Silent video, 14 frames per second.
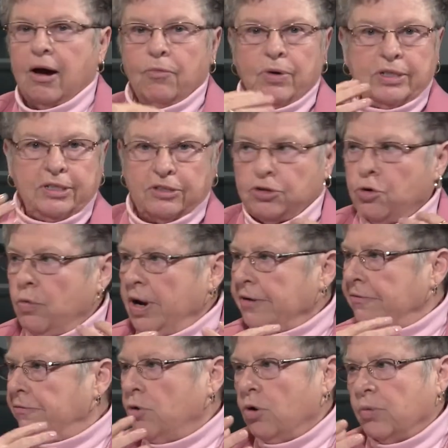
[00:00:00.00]
which is going
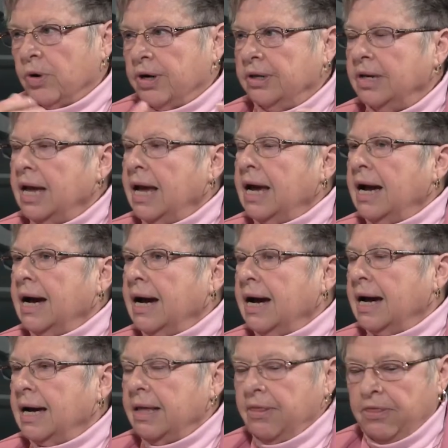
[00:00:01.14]
forward,
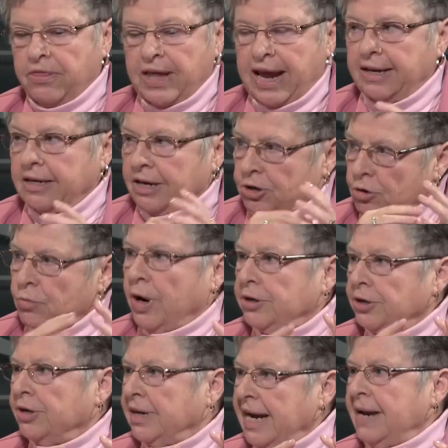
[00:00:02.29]
then, and you want
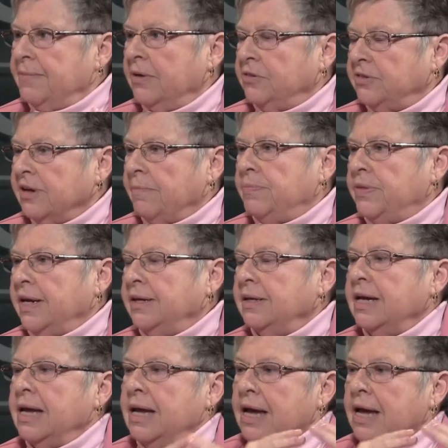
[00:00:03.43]
your name on something,